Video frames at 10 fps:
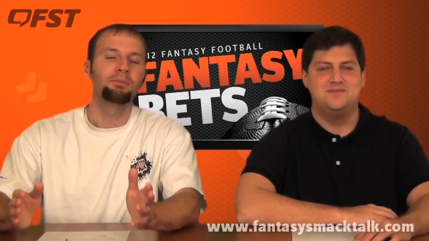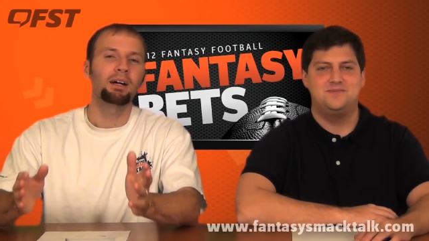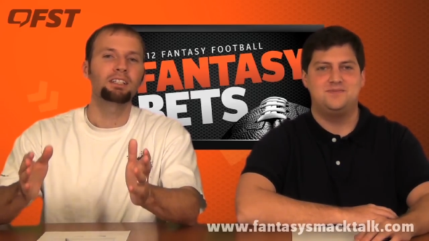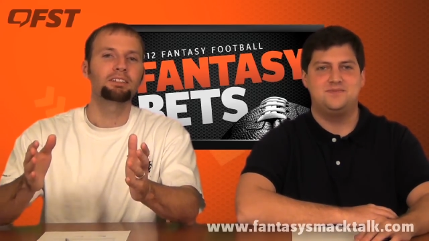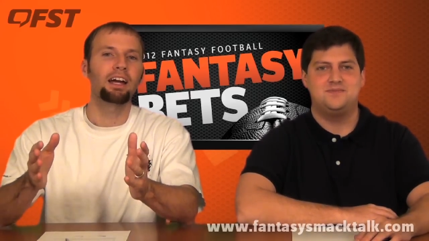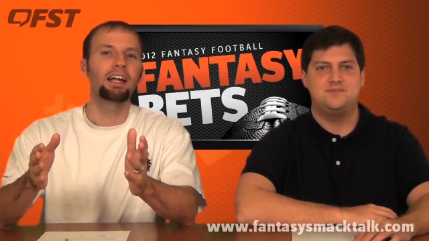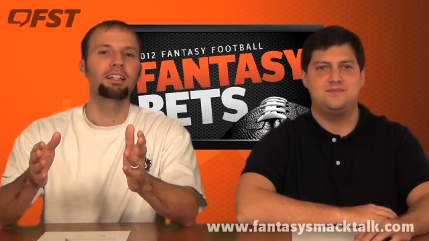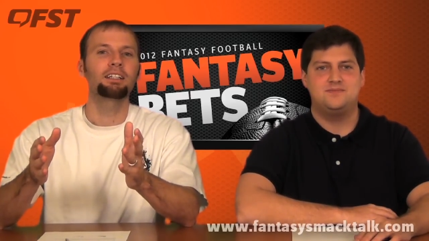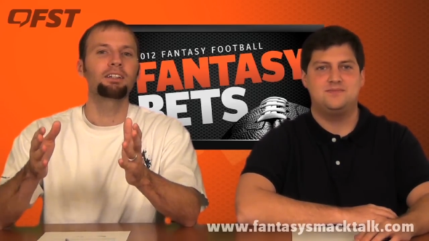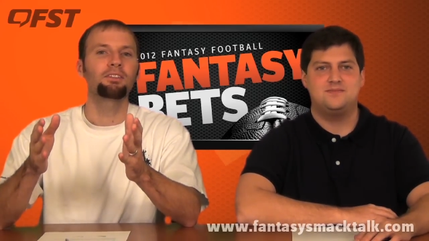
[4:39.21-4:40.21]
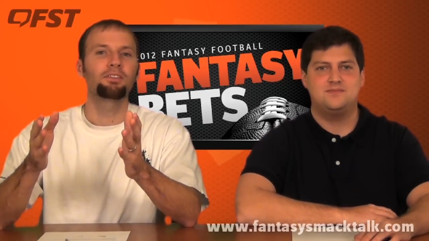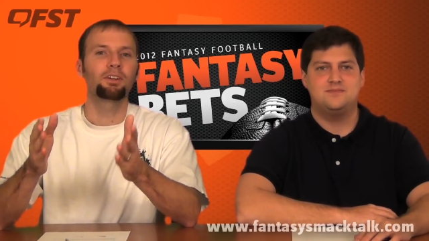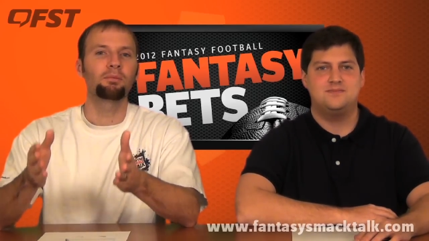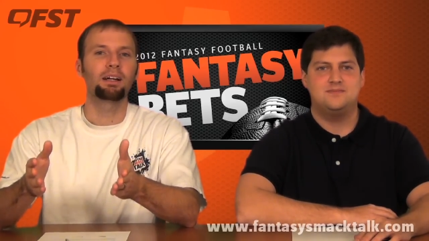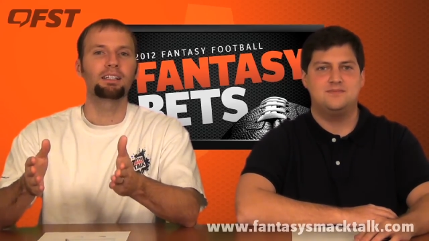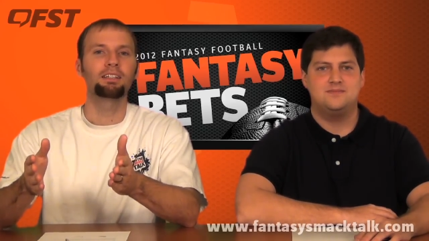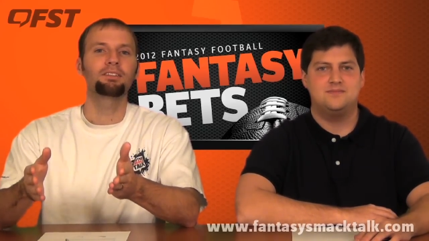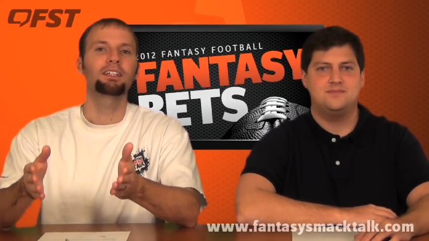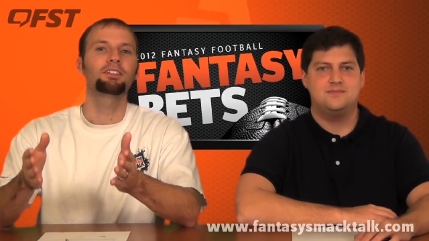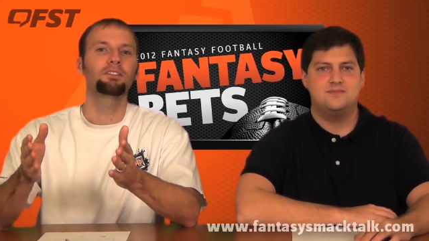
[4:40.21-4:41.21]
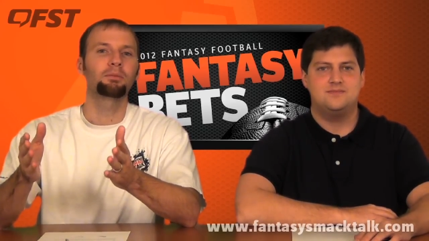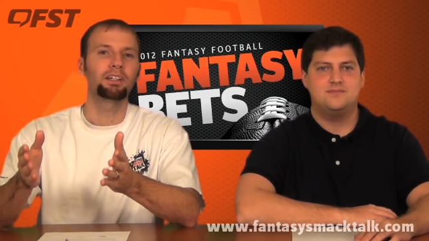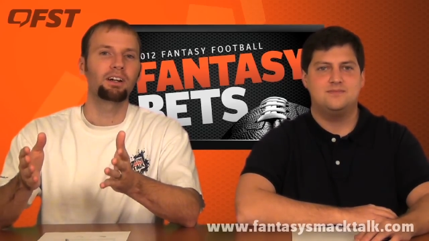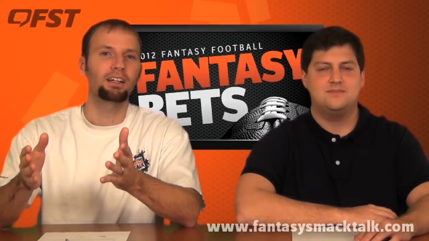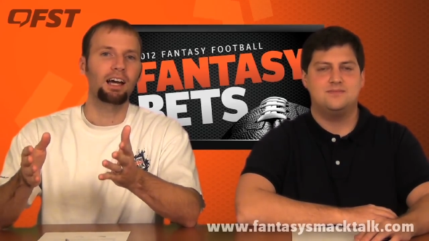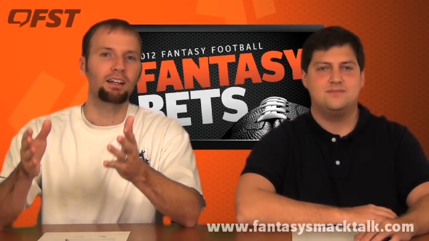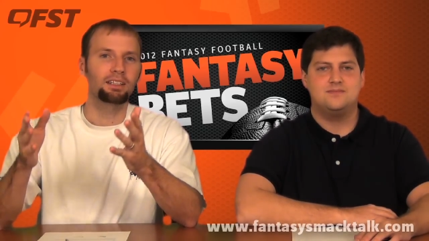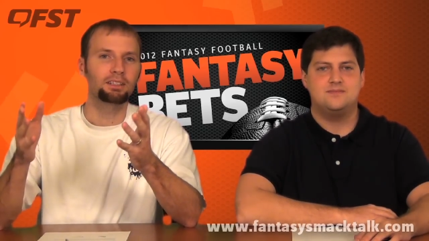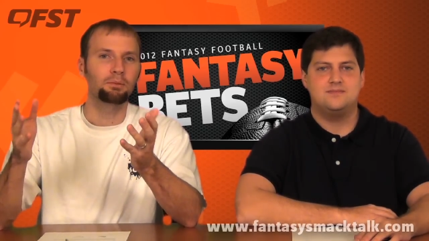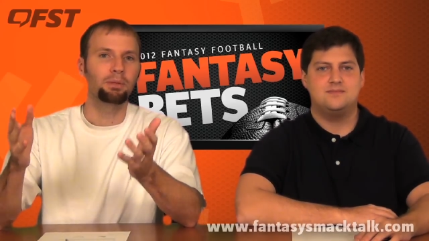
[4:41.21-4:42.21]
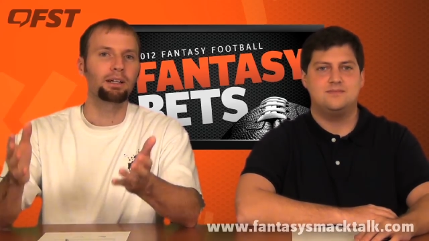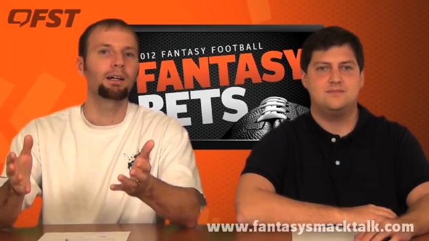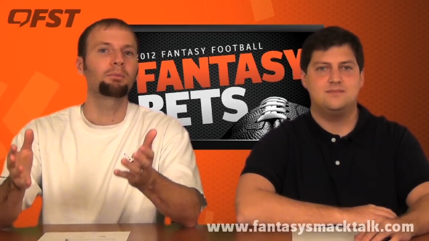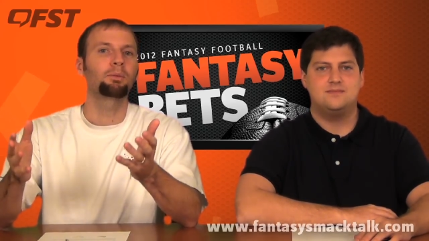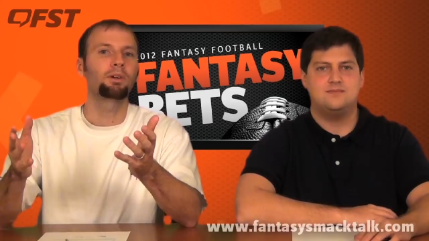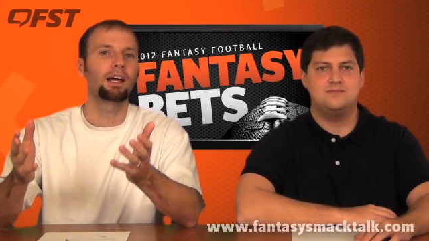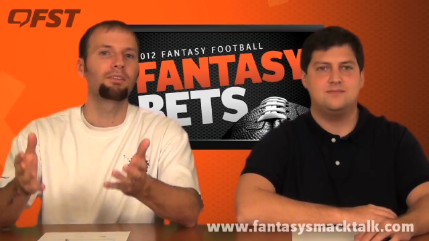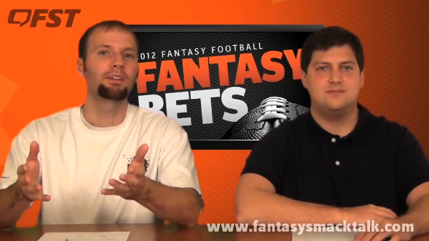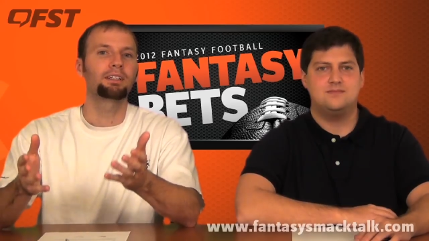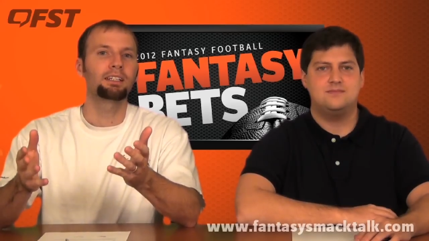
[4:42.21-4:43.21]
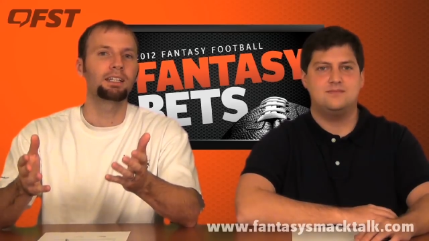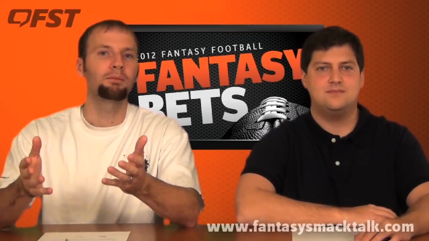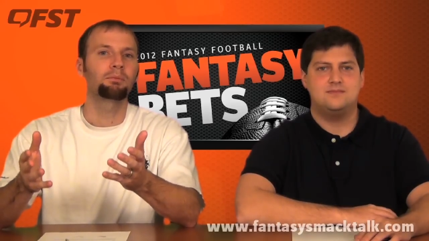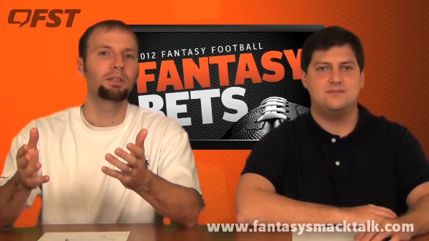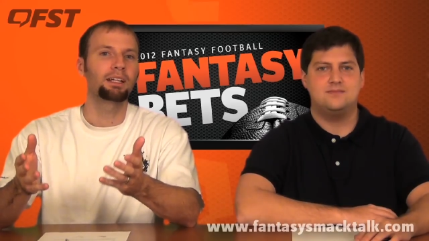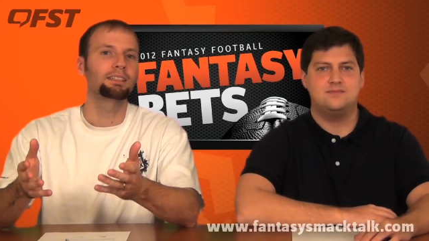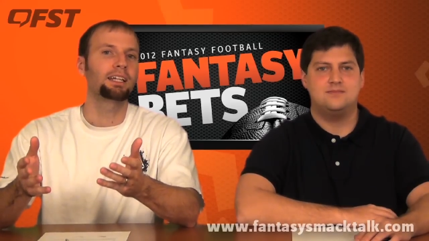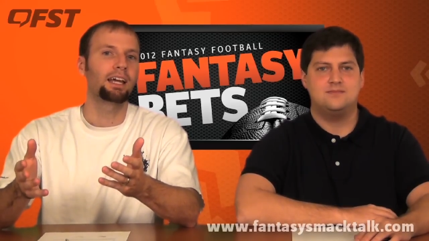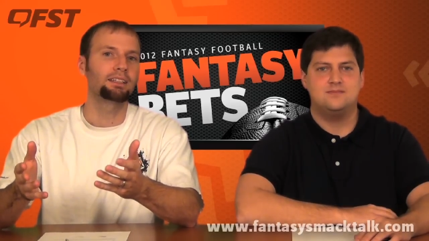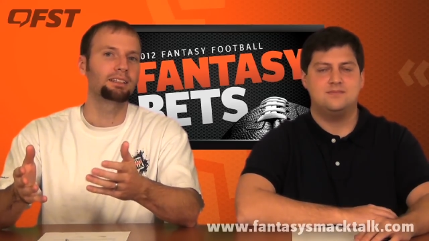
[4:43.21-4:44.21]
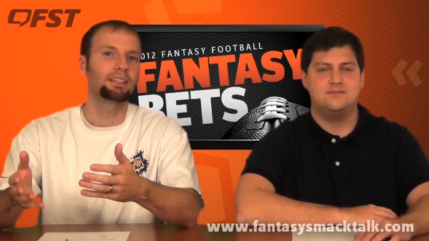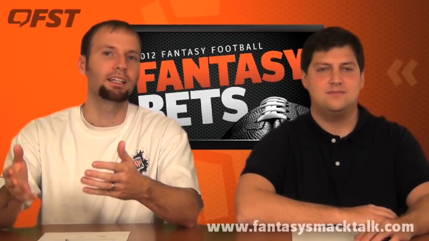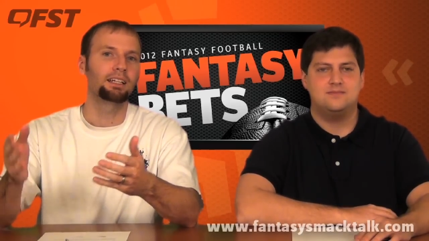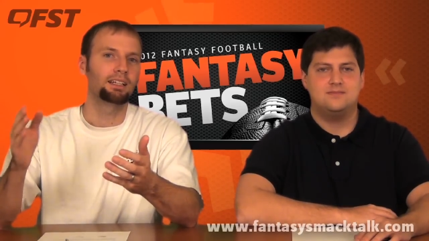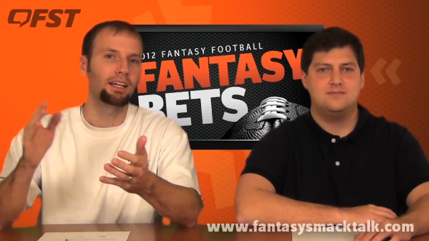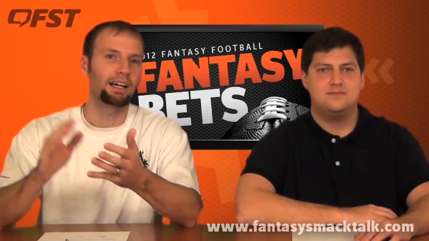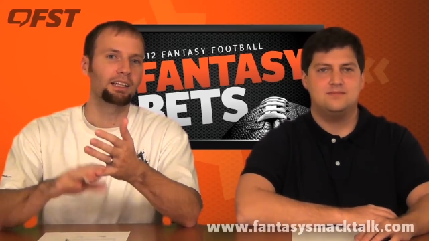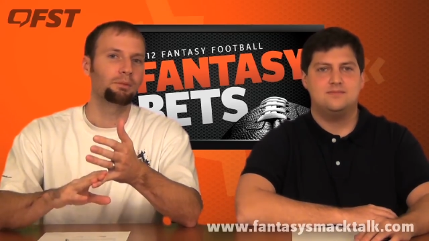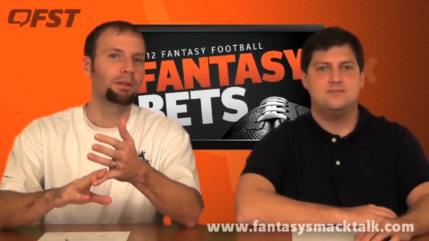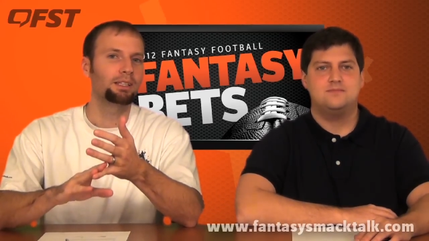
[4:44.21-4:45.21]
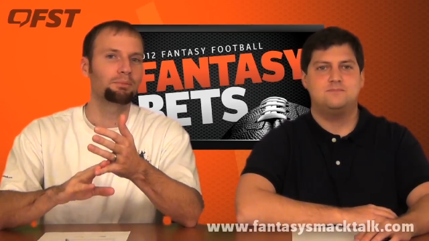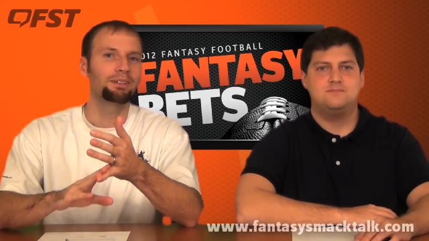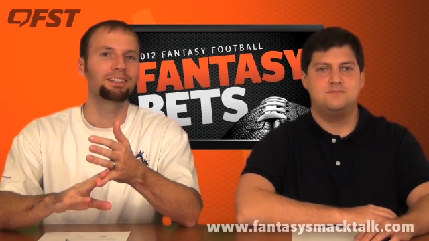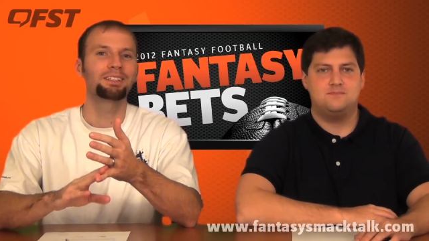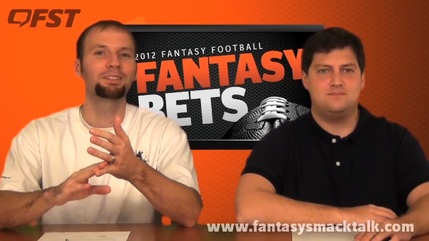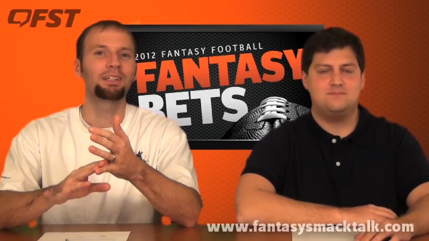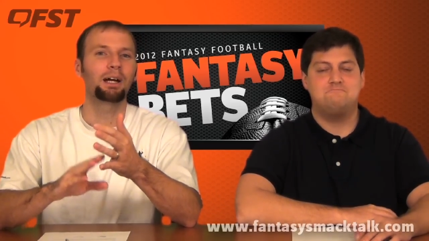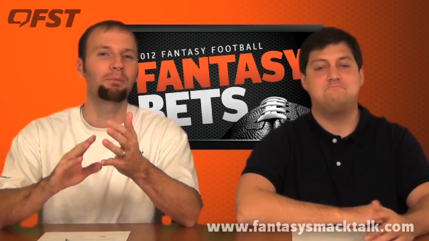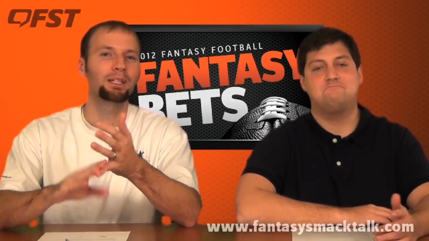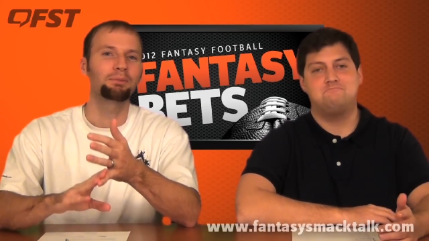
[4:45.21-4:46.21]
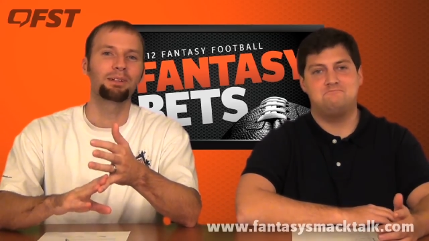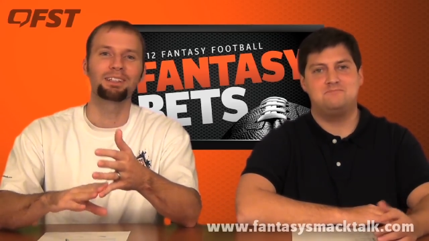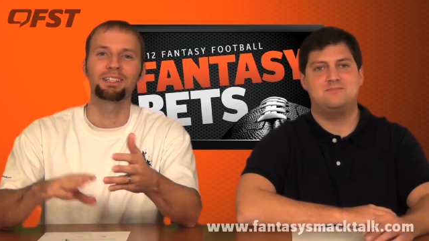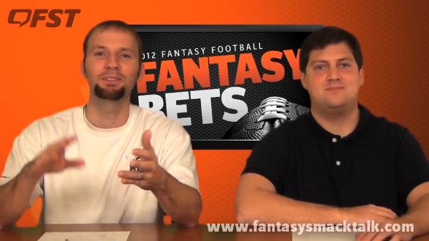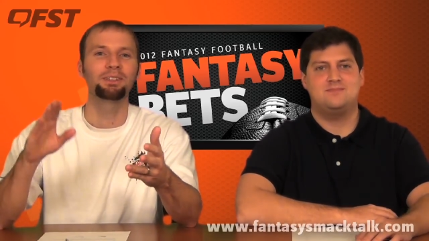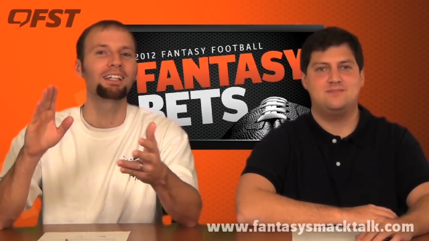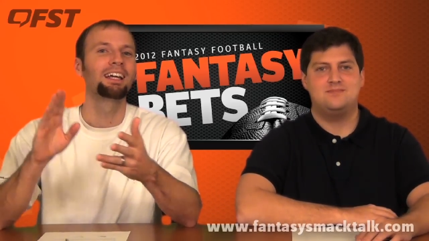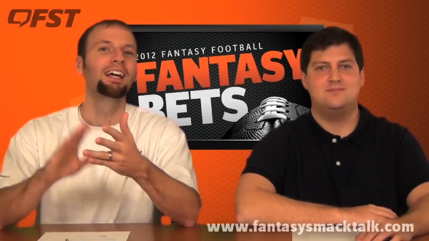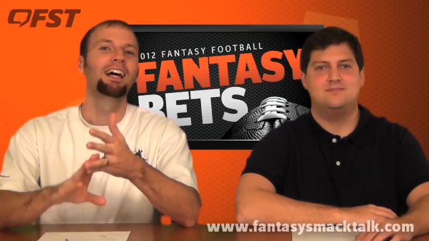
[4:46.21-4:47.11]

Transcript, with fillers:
Speaker 1: My strategy for my defense from here on out is to pick up whatever team plays Kansas City. I got the Pittsburgh this I got Pittsburgh this week.